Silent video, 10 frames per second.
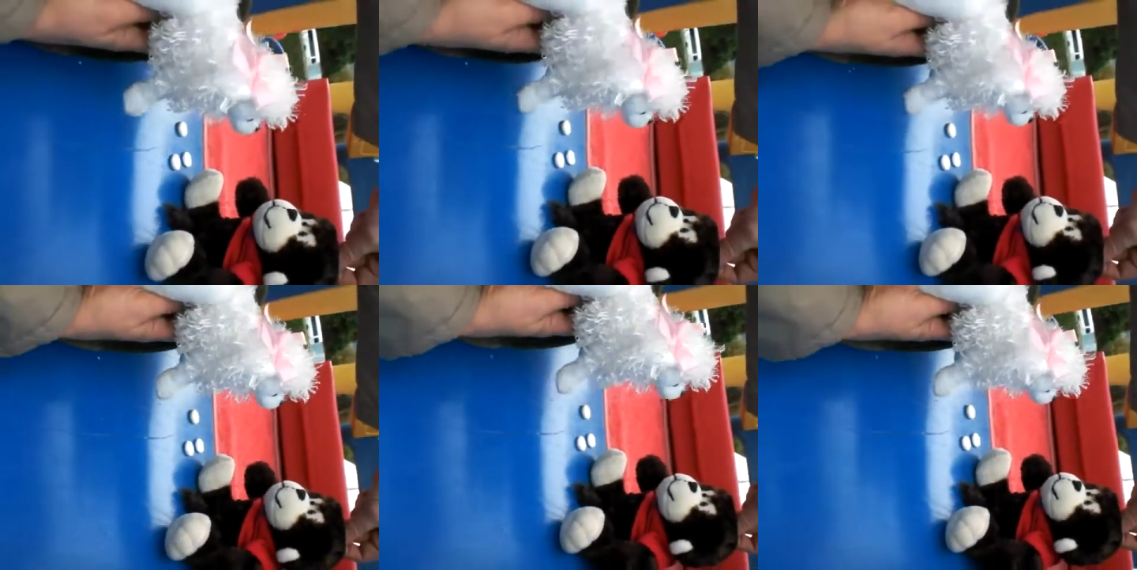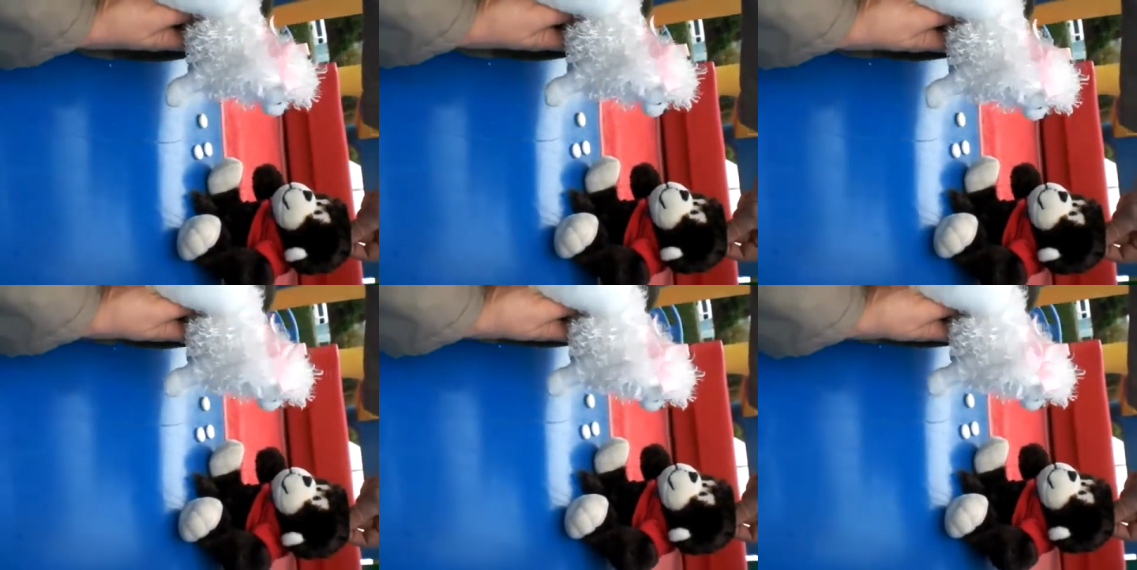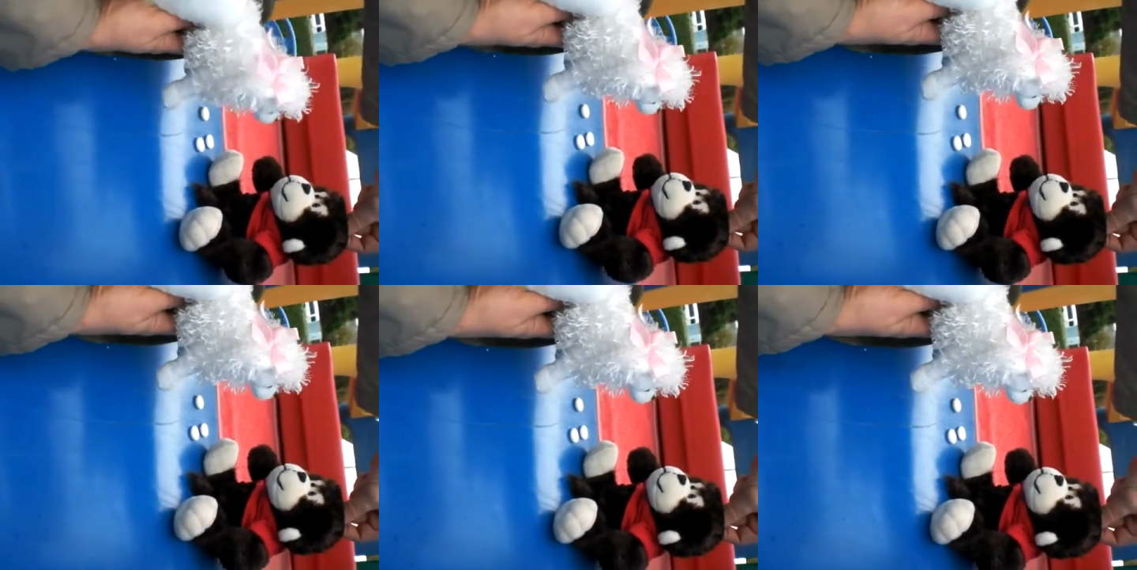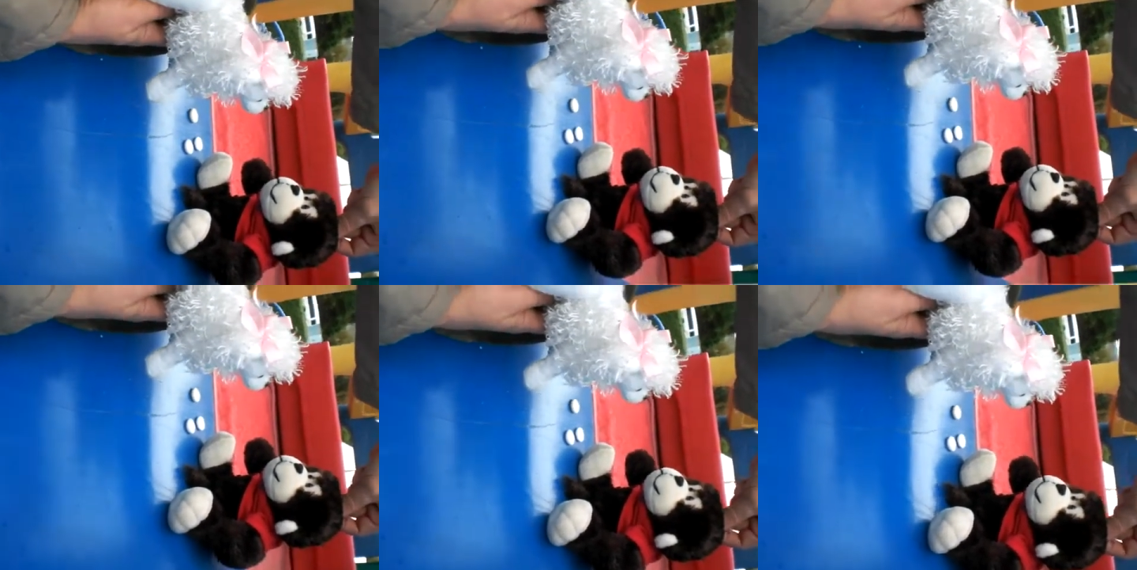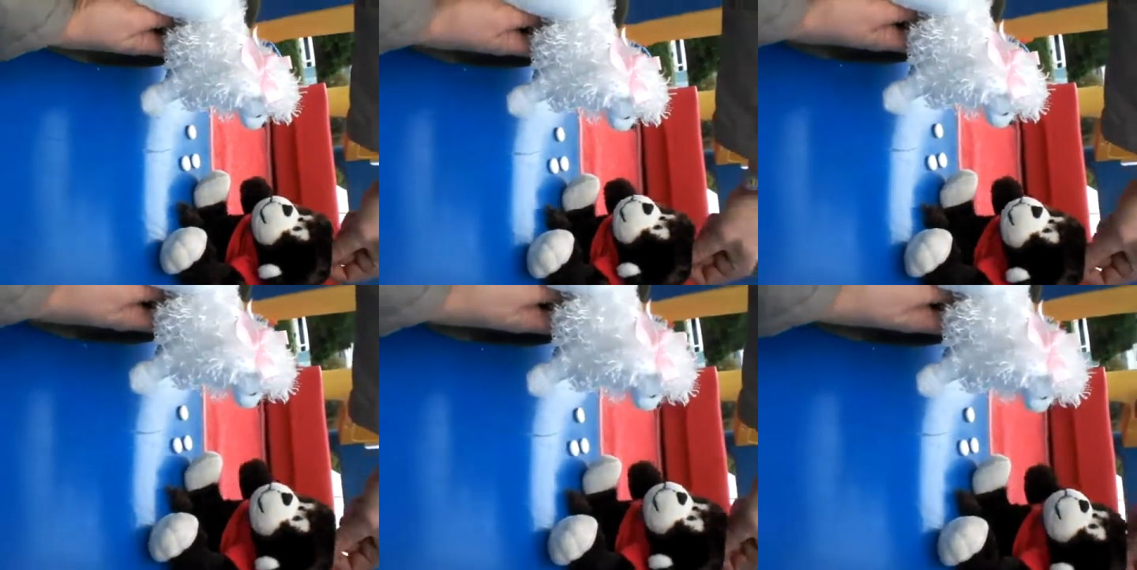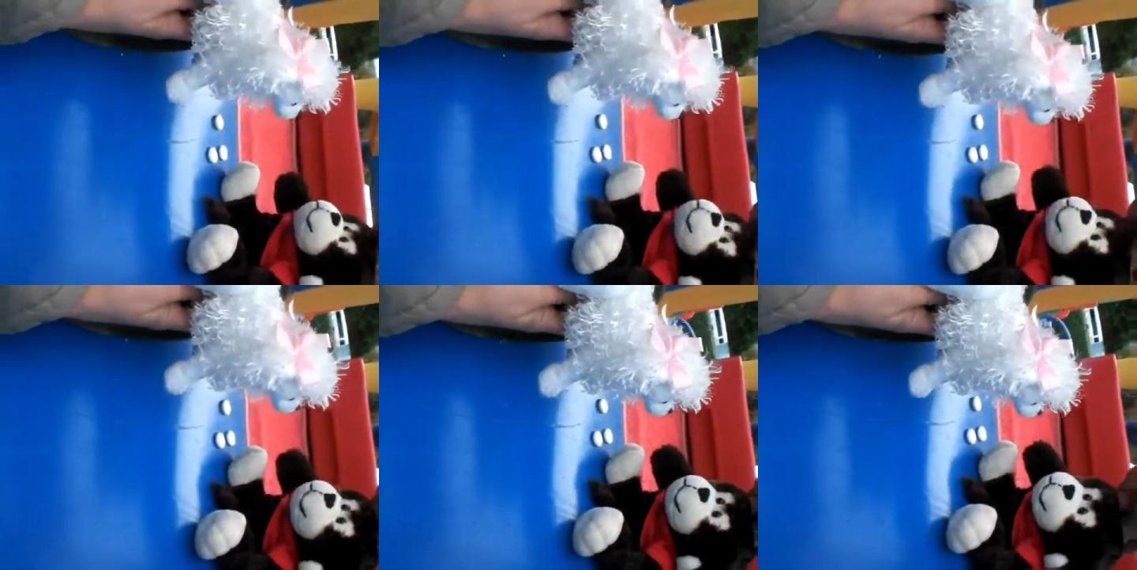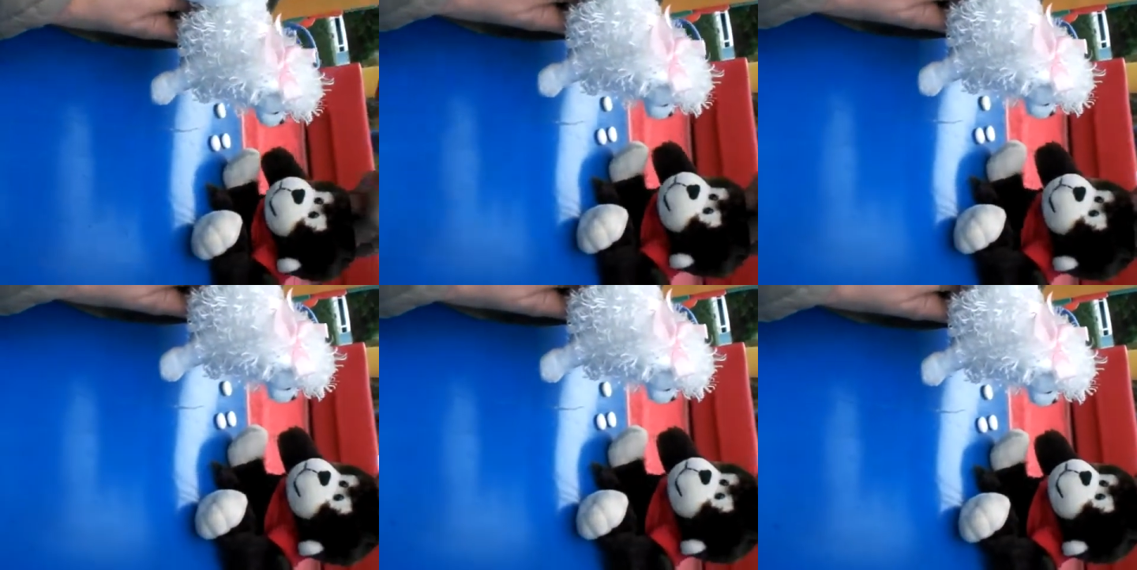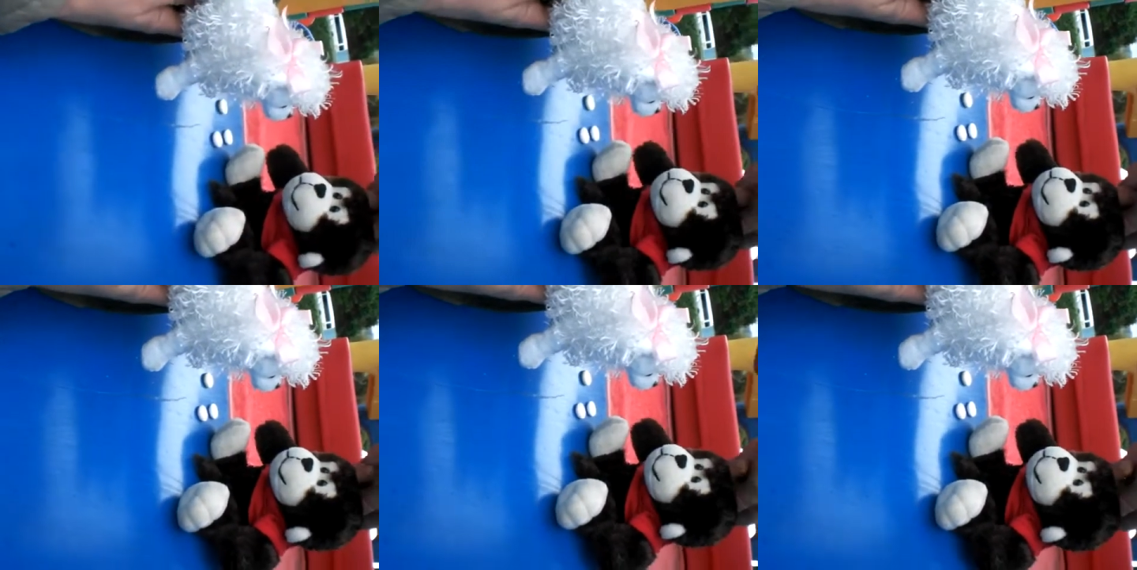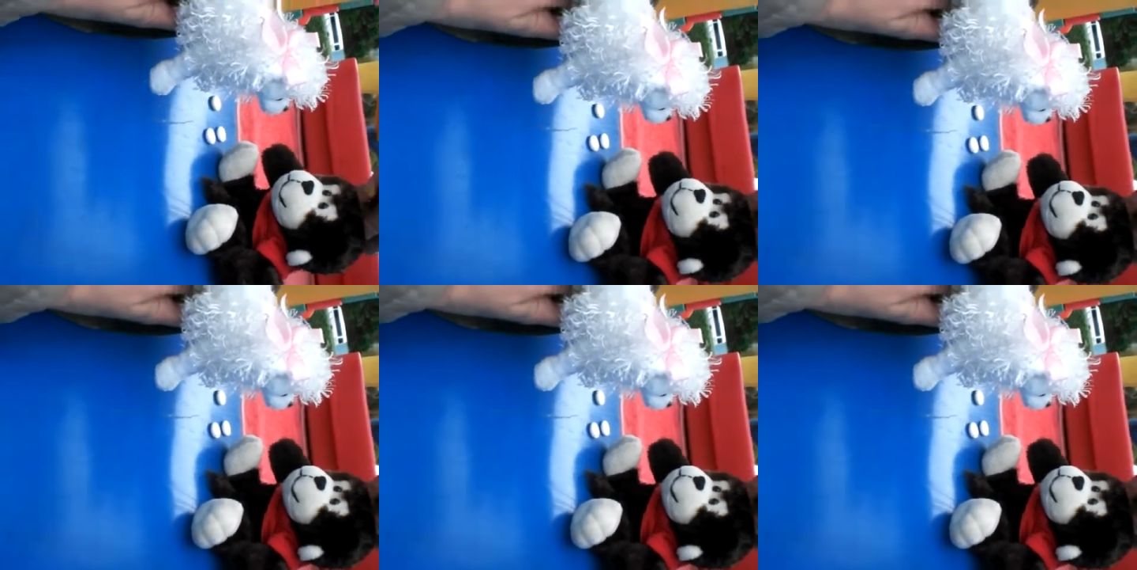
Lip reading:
No face is visible, so there are no lips to read.